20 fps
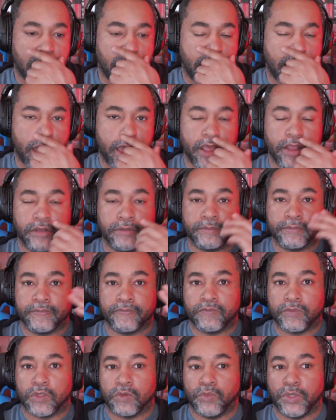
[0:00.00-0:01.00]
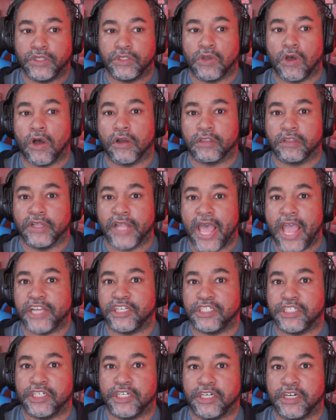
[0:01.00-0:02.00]
and we talked
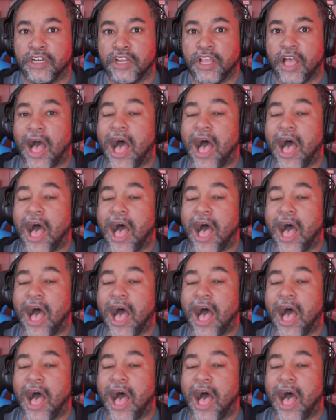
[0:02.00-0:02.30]
last year.